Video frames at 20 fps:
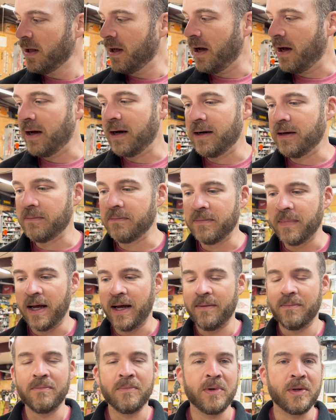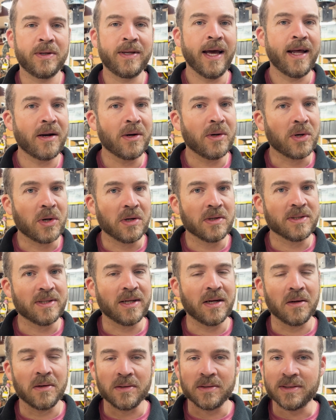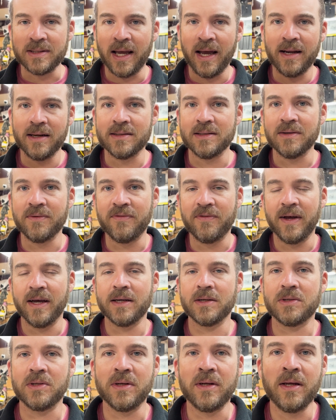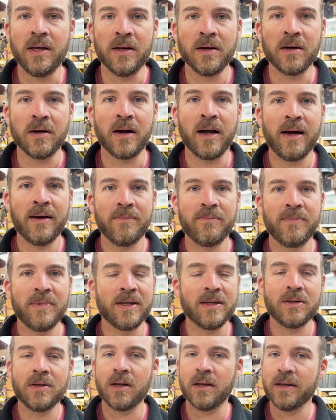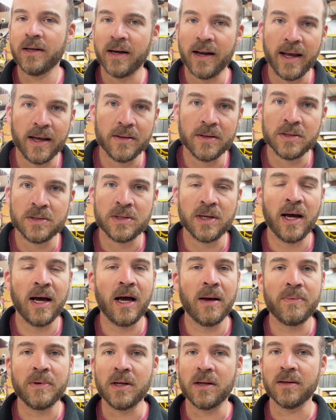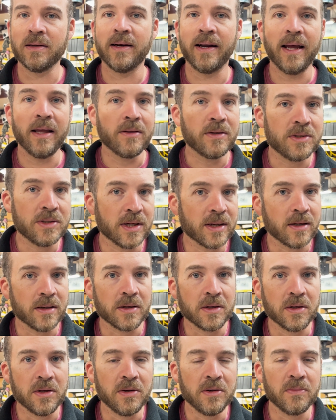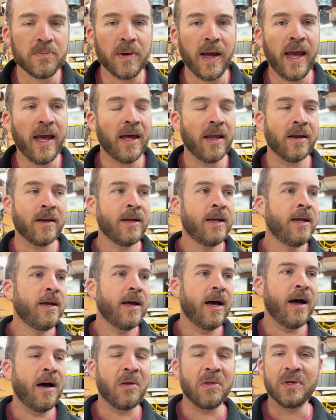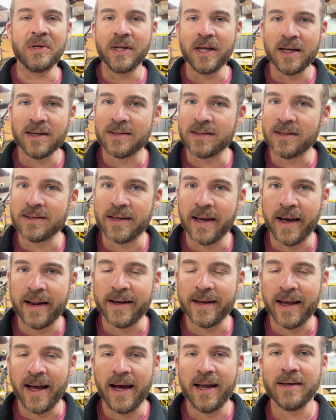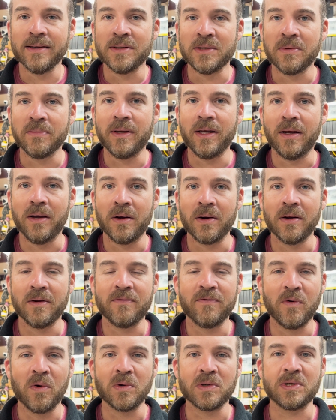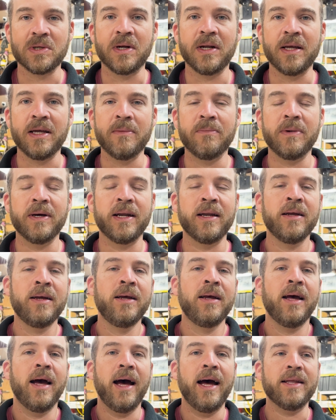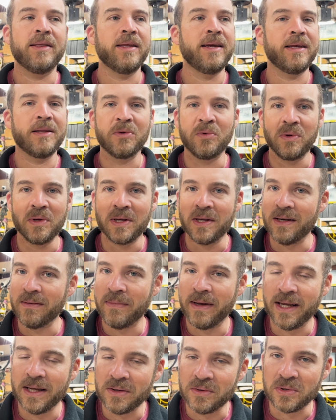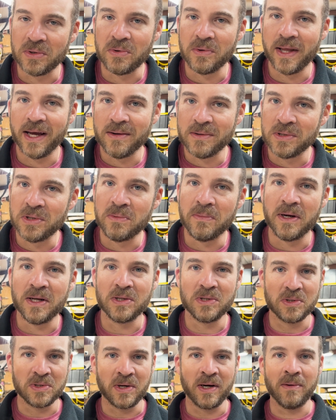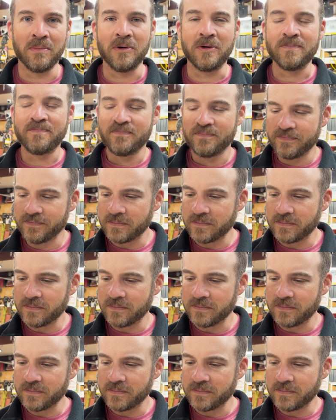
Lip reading: I'm kind of nursing a little sinus infection here. I've been cleaning out the shop and cleaning out the chicken coop, and all the dust has kind of gotten to me here, unfortunately, but I think that we can make it through without too much trouble.